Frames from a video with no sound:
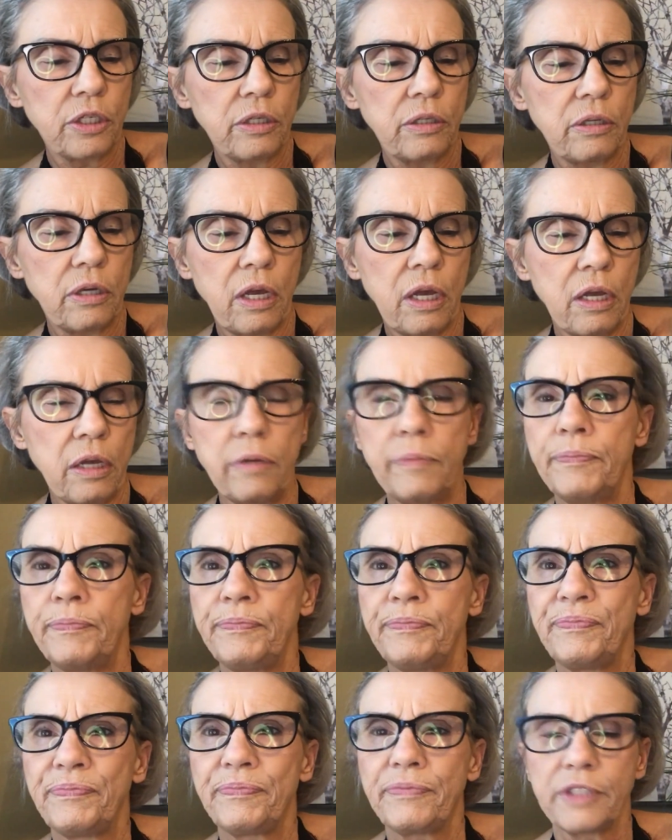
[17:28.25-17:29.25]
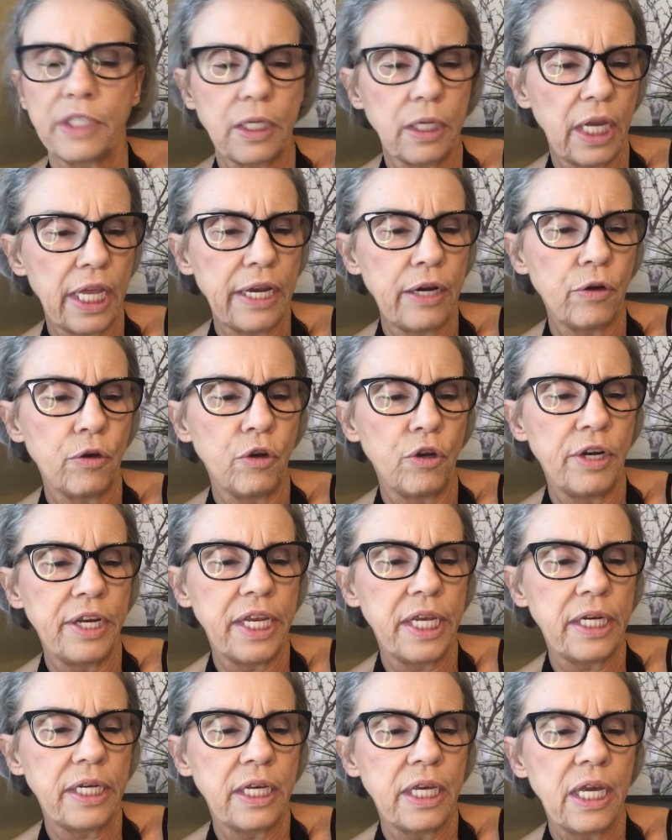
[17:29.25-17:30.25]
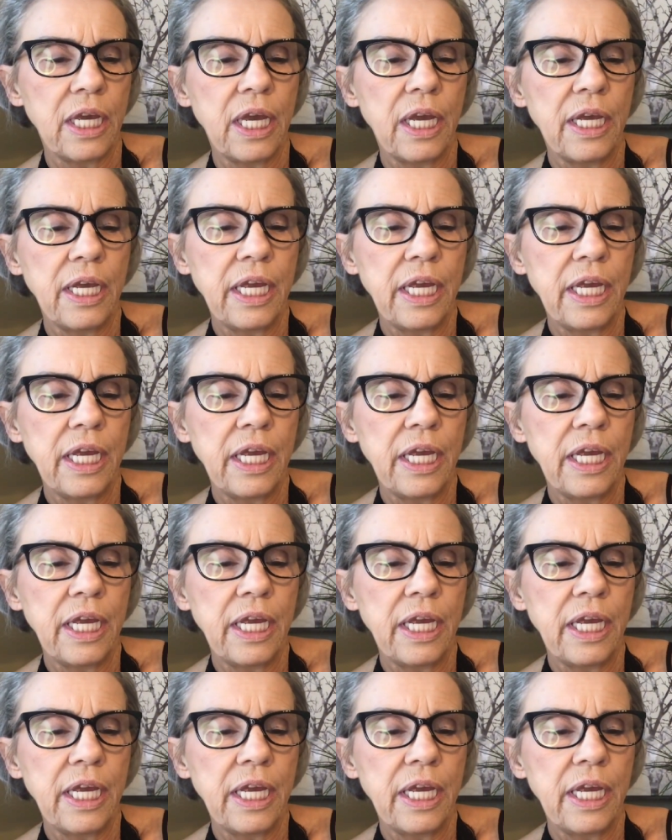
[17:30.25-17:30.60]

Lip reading: a glare on it,